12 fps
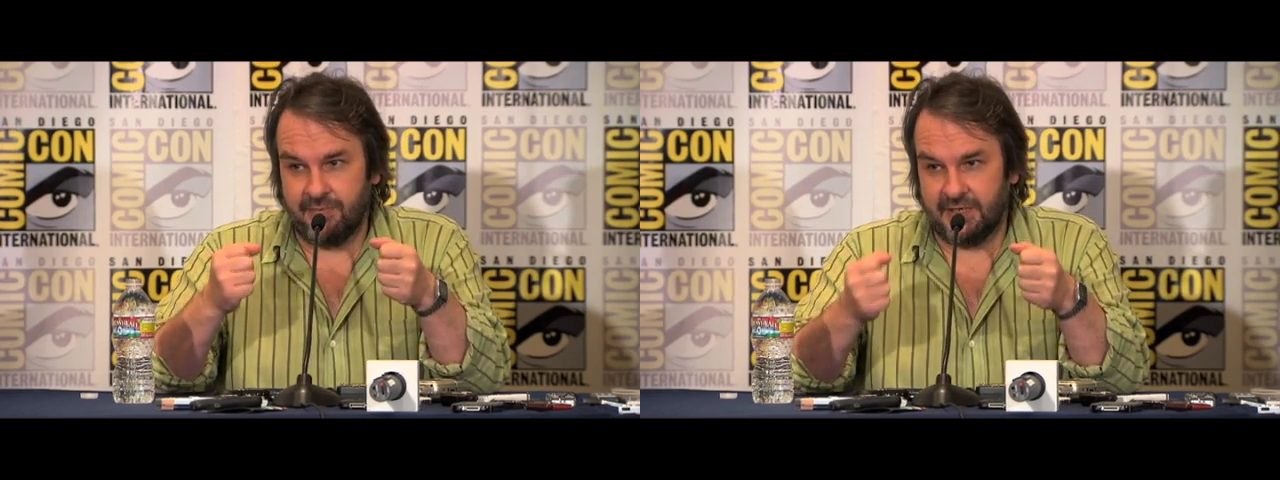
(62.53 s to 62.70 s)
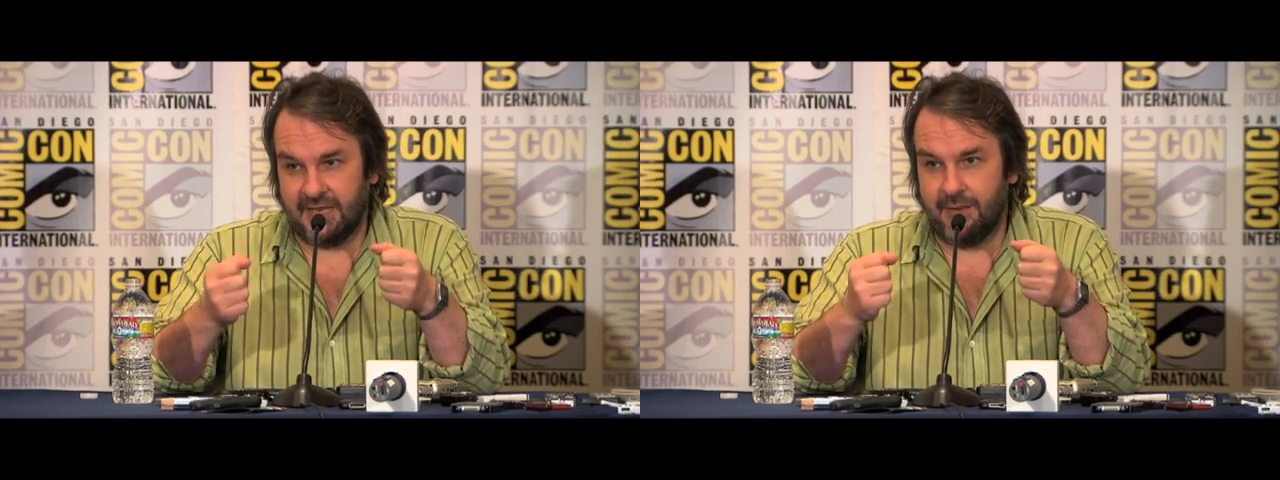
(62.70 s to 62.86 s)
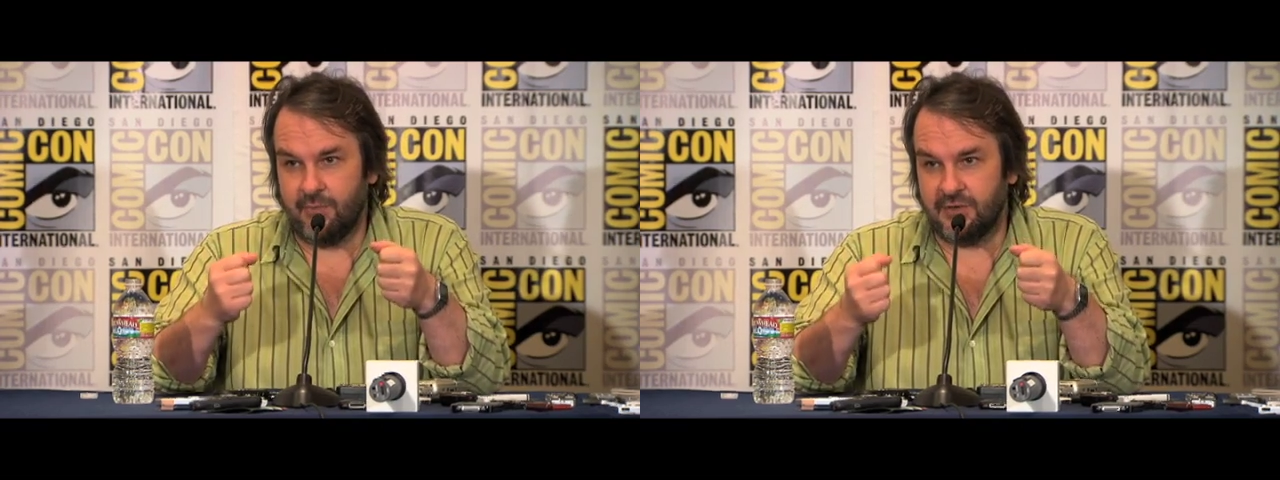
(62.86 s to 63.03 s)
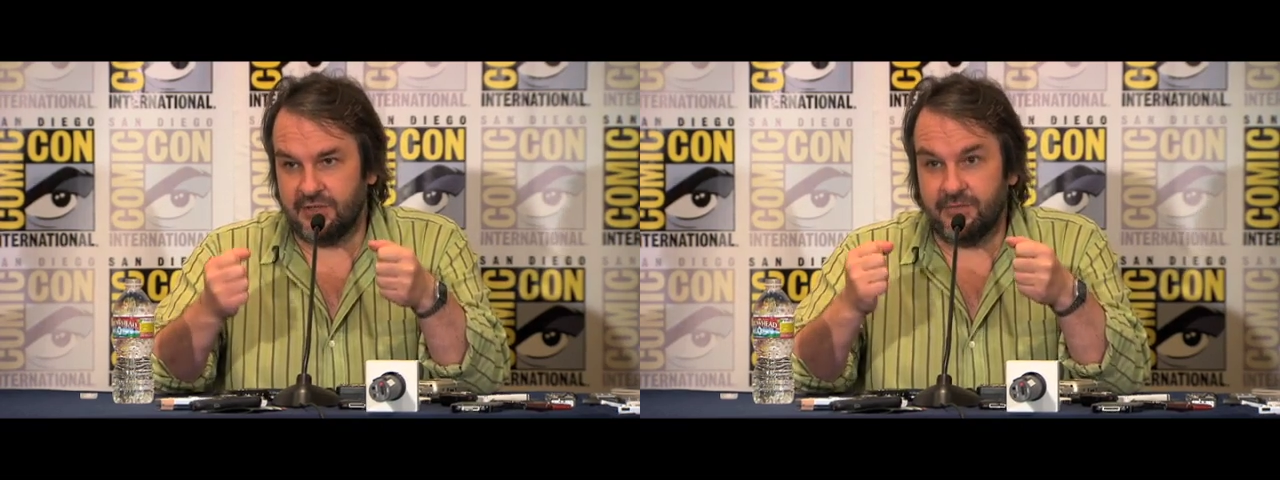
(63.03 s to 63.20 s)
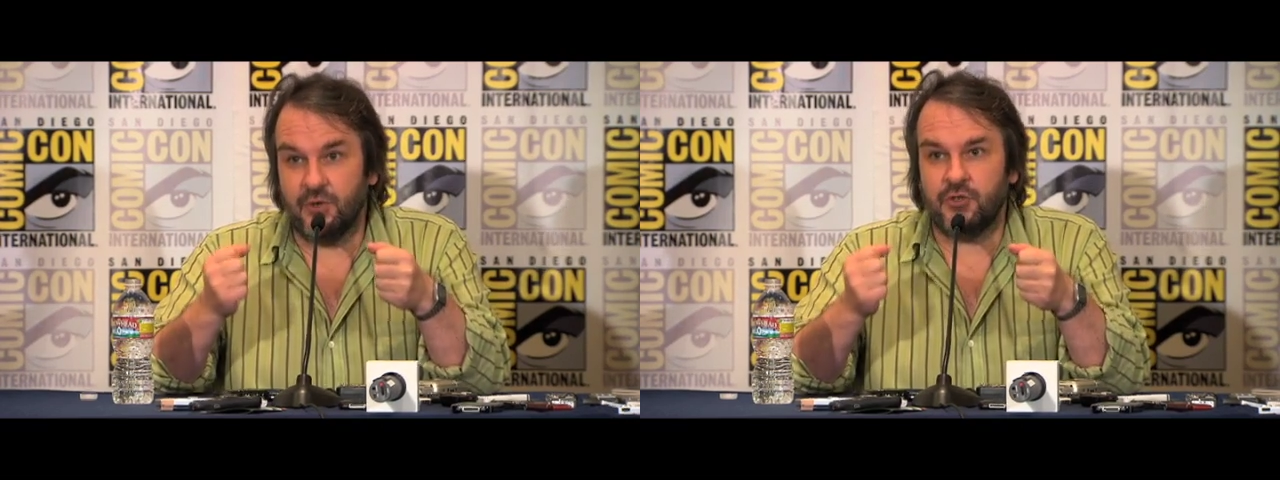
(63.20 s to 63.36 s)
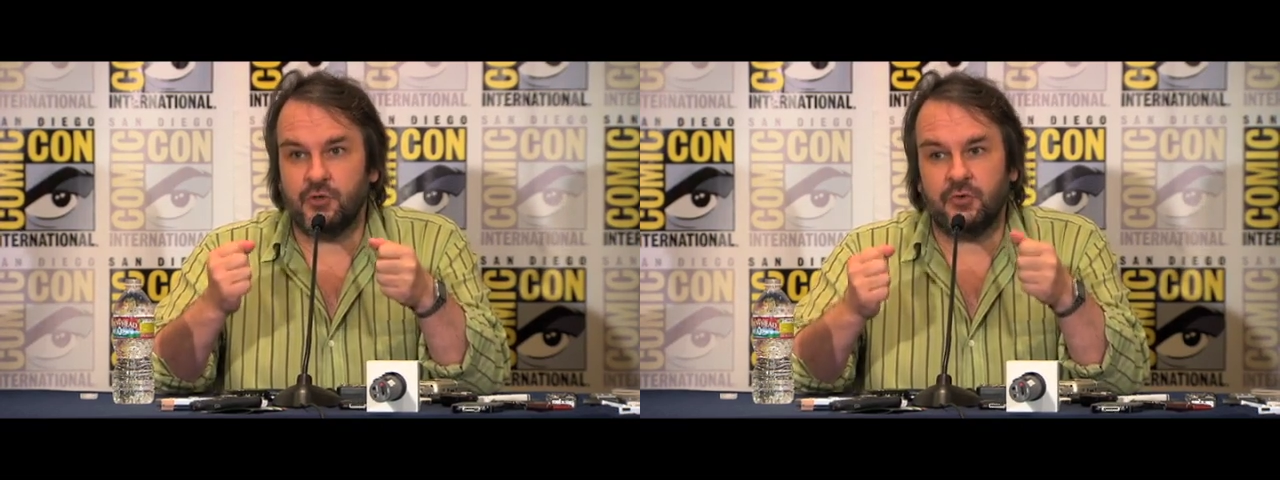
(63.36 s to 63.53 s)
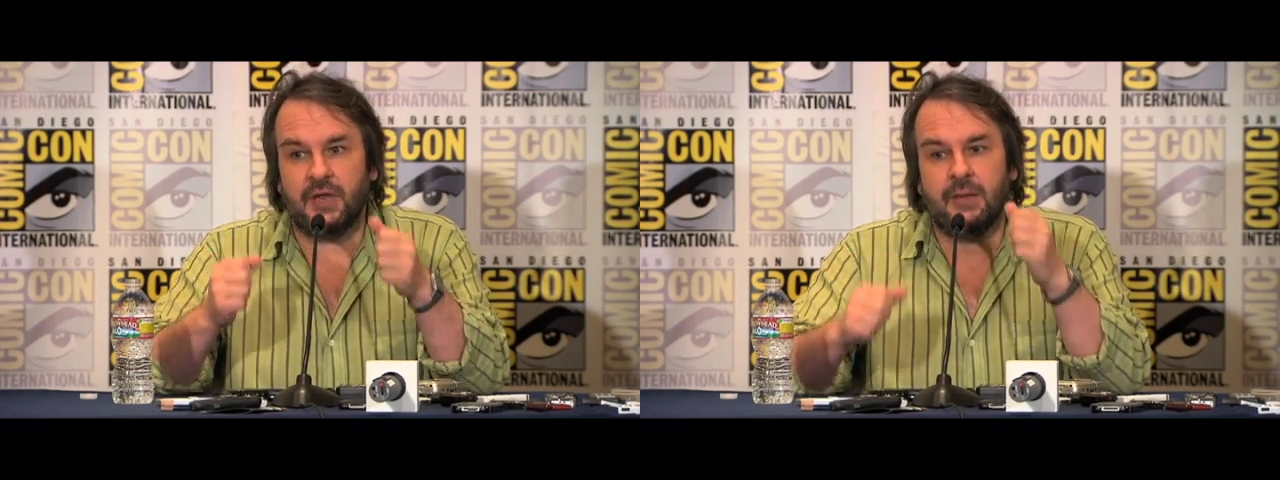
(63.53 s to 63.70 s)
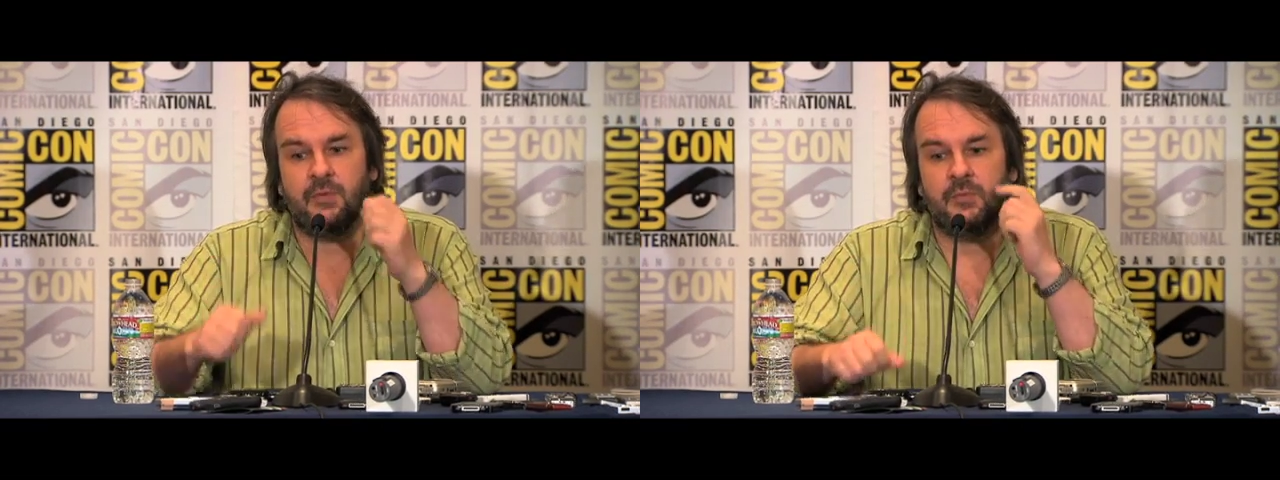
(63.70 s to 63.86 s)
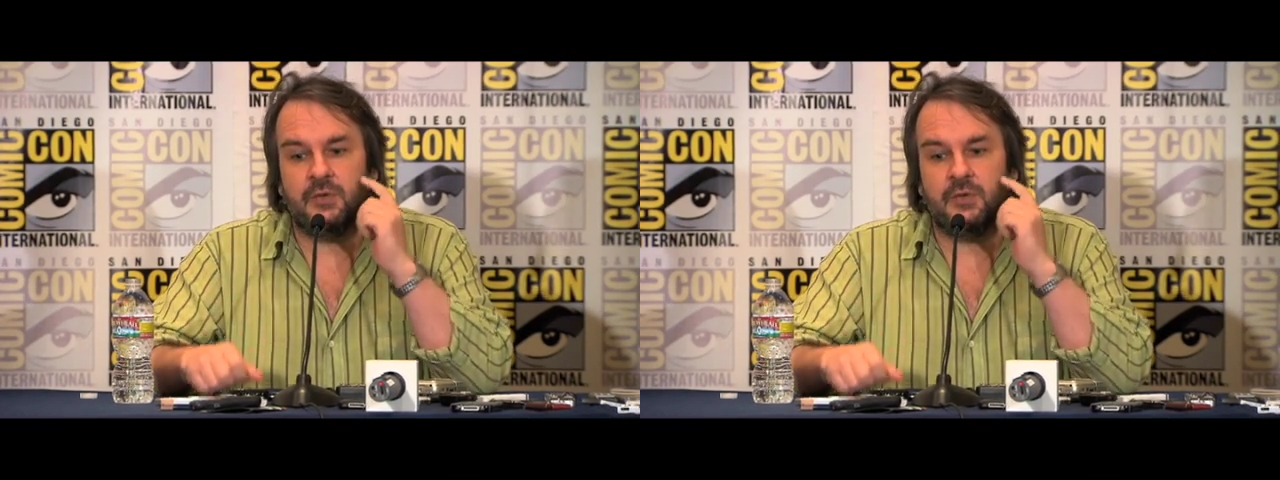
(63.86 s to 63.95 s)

a camera, it's a virtual camera,